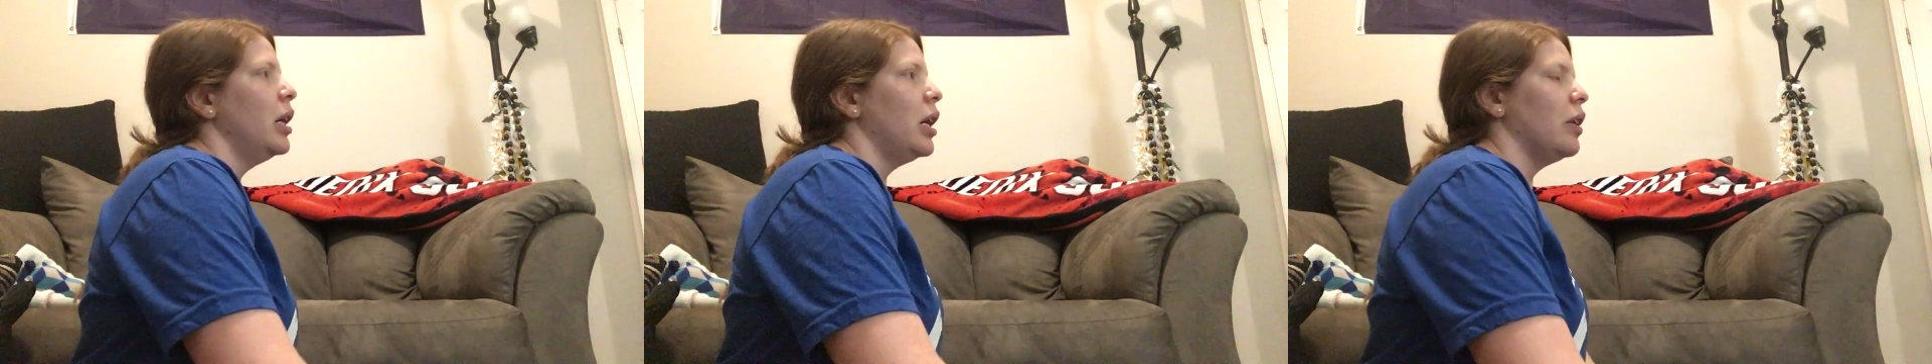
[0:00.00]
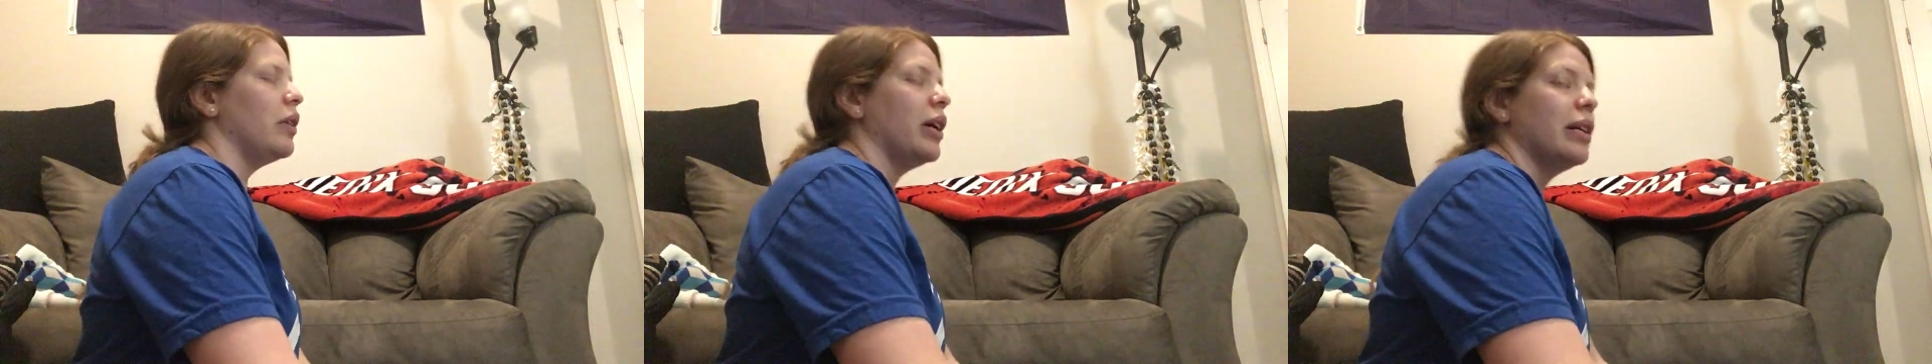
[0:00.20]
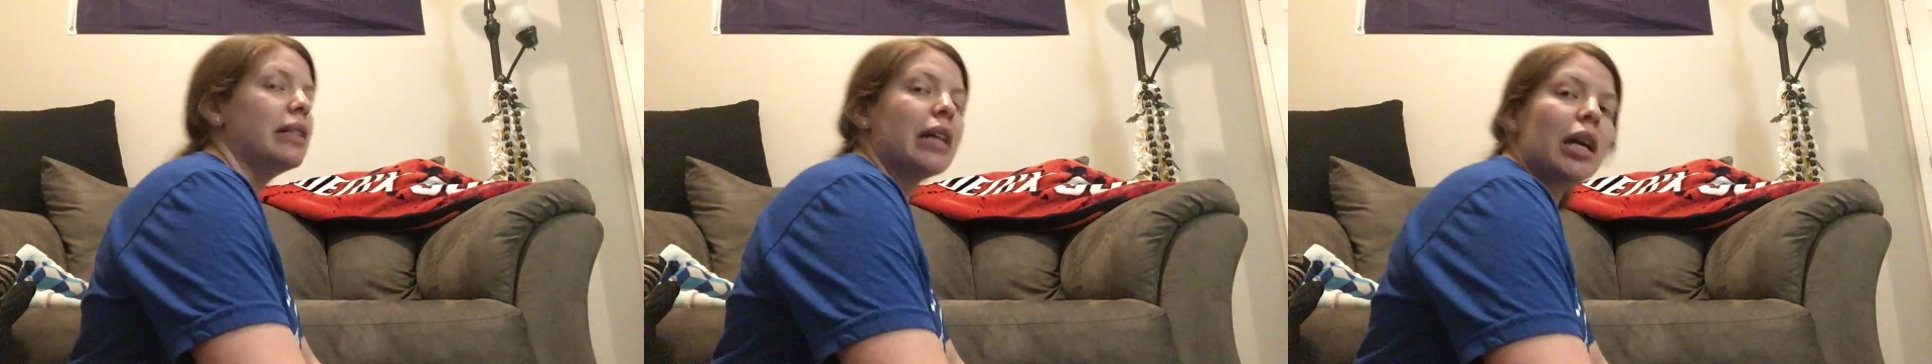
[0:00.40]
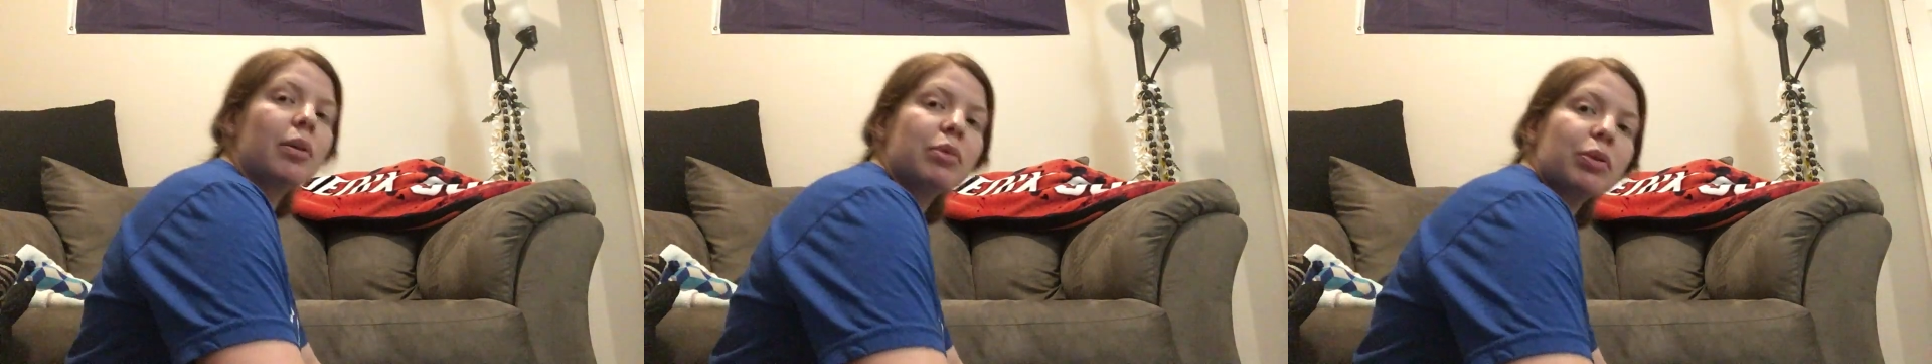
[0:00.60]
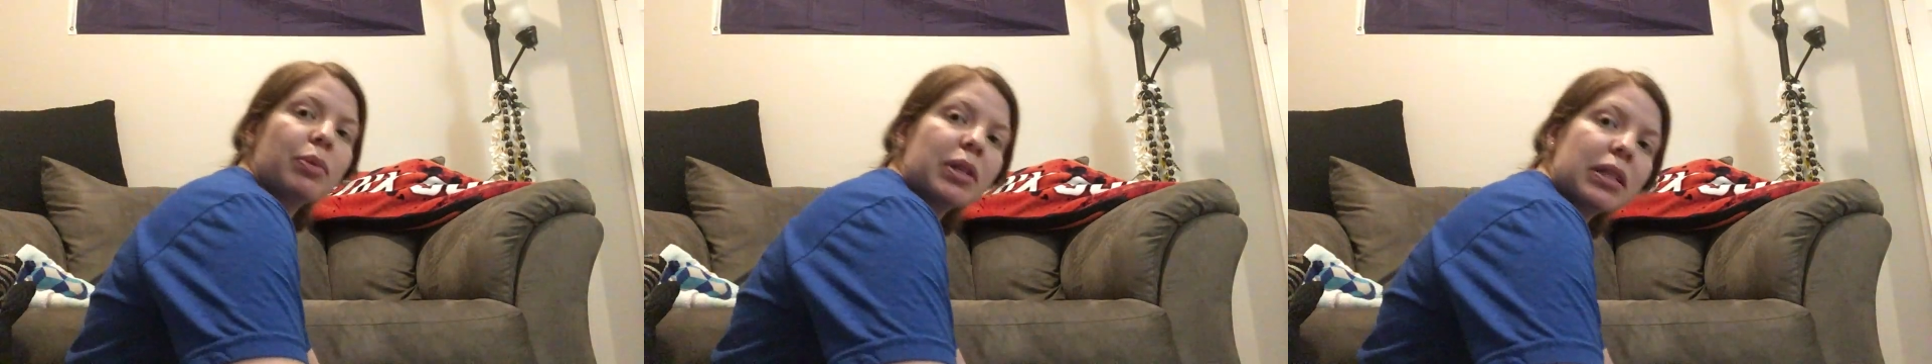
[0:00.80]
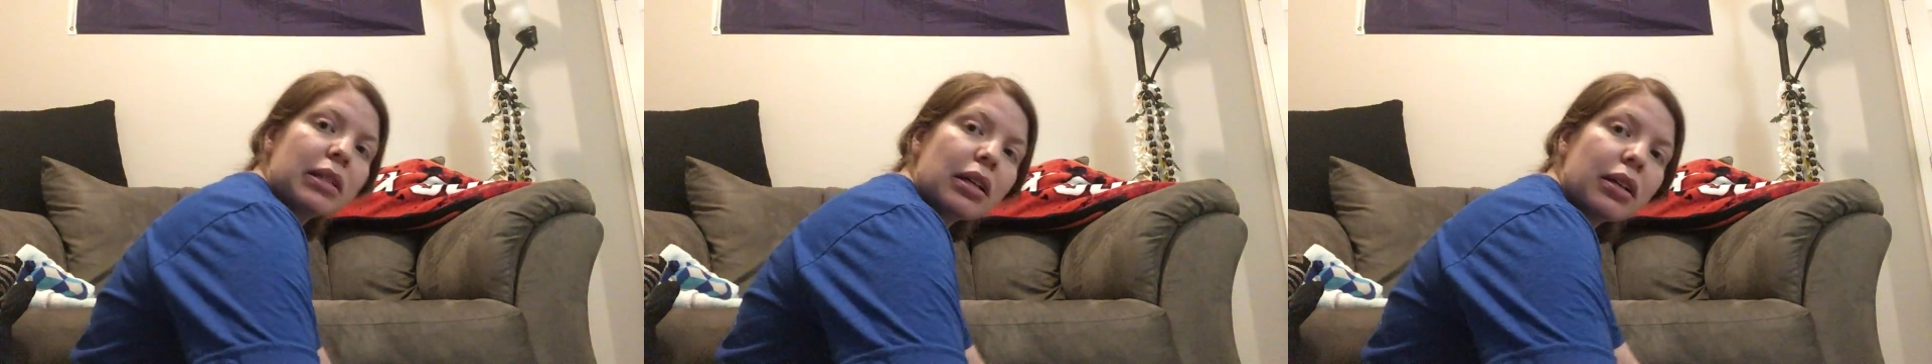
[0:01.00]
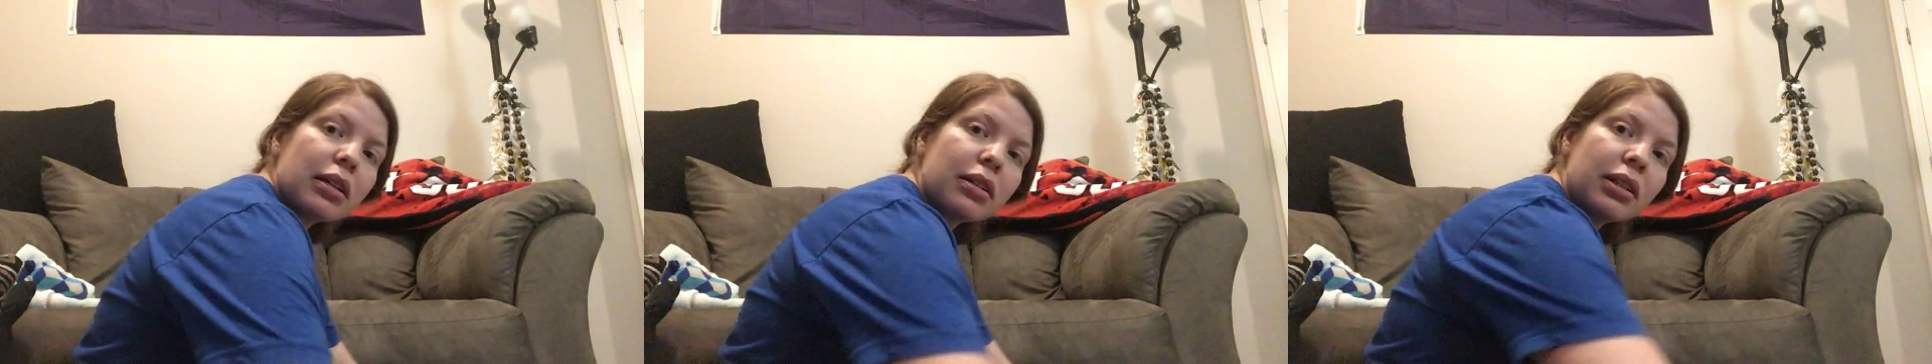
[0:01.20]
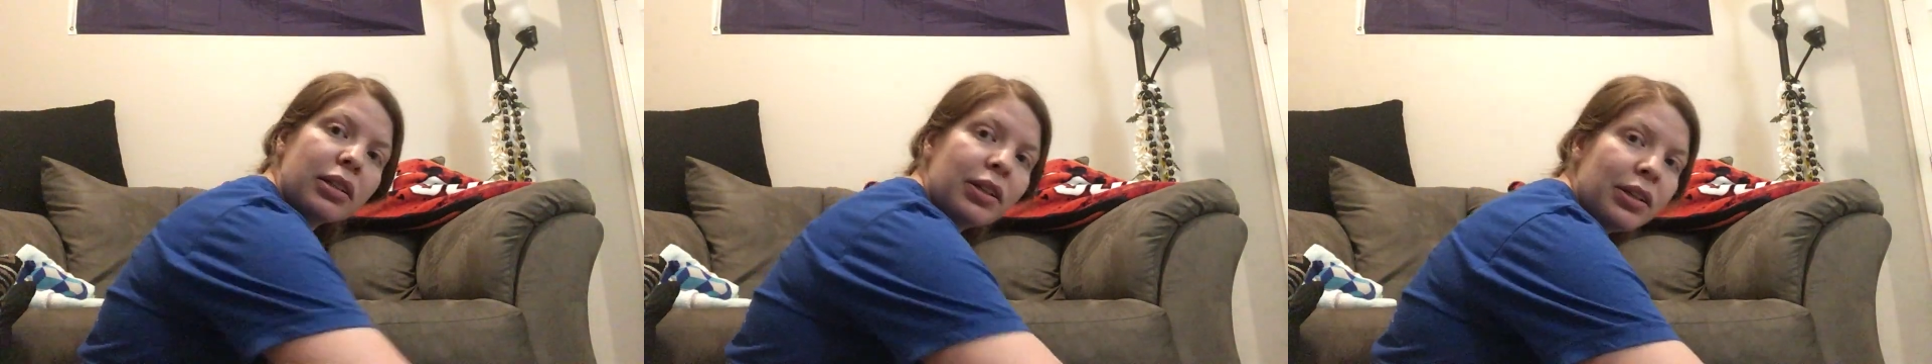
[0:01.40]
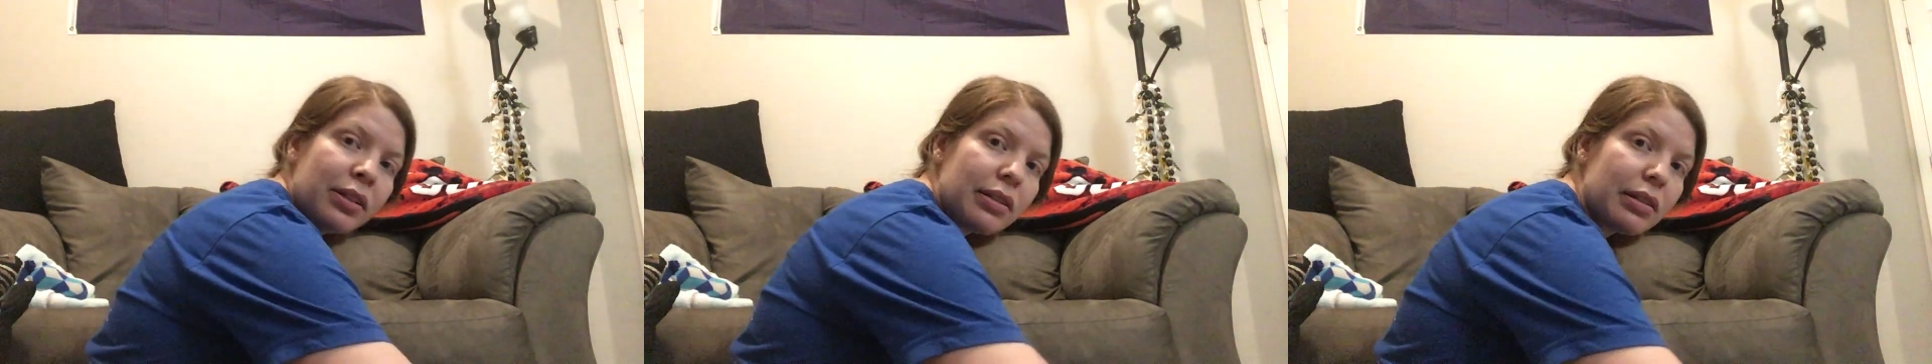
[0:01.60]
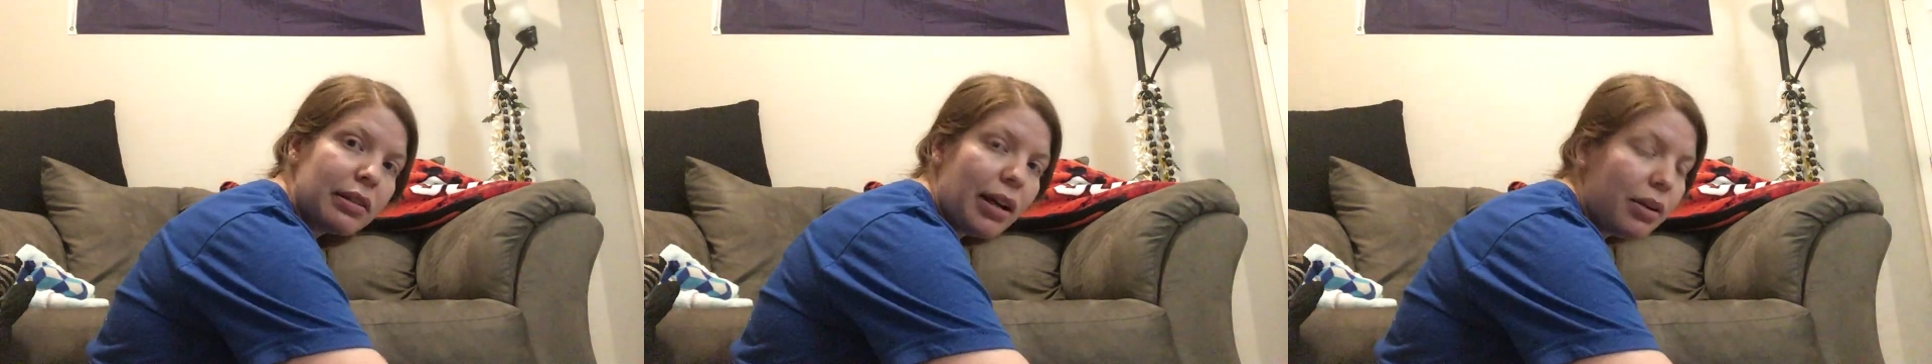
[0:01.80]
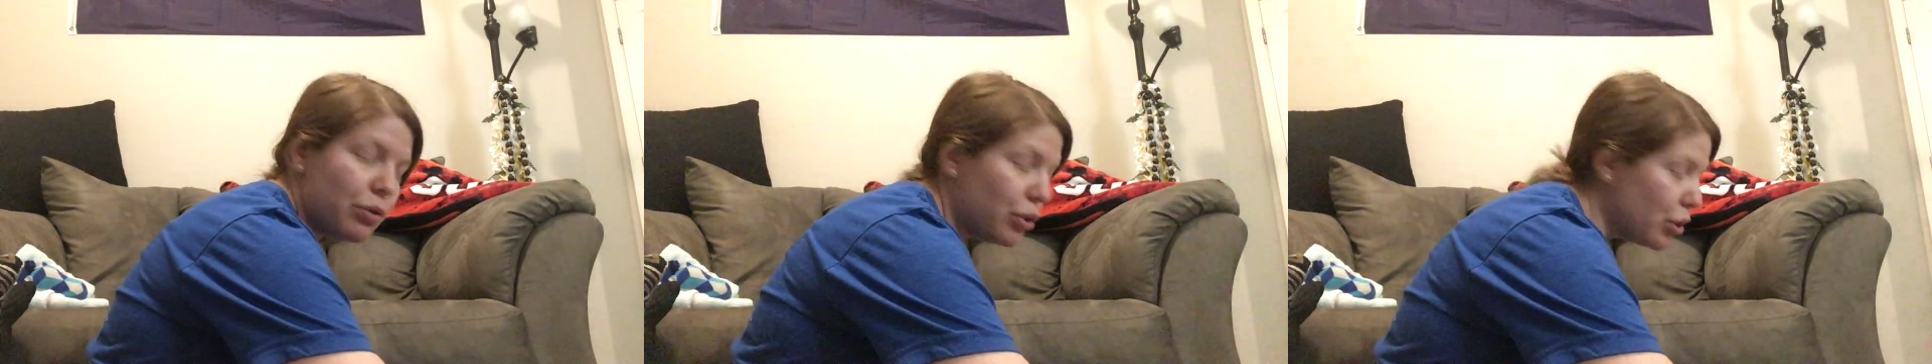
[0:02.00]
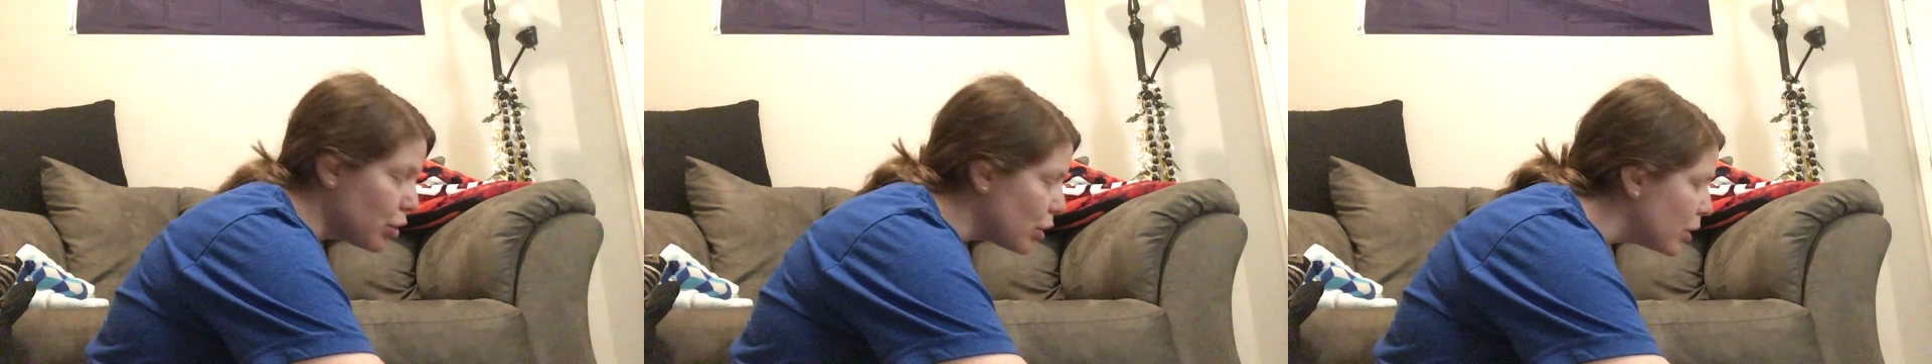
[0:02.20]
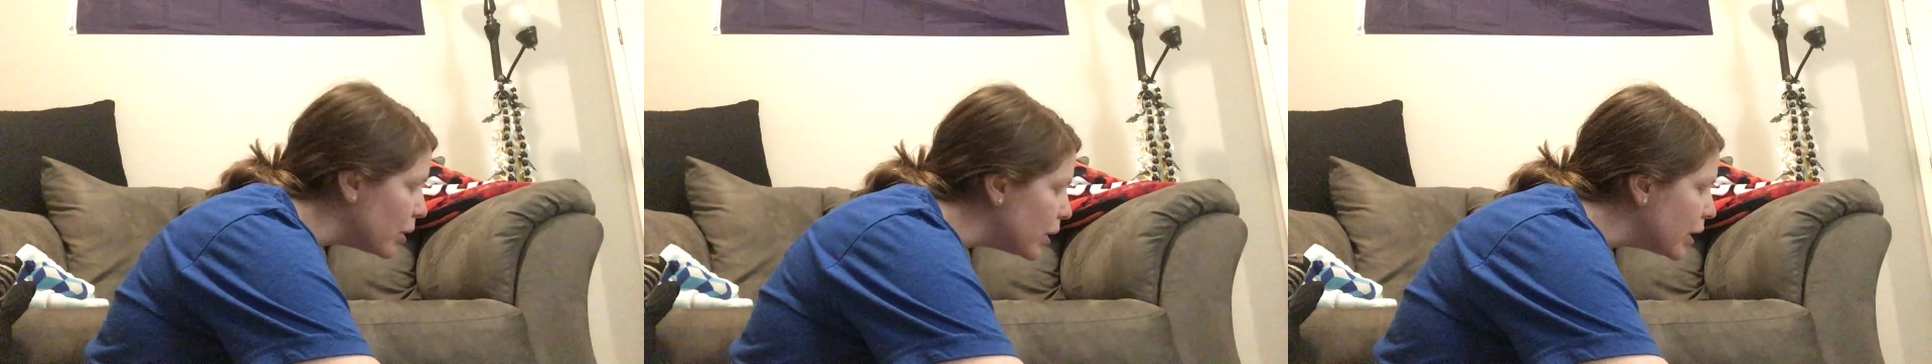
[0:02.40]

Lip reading: a lot of times we sit slouched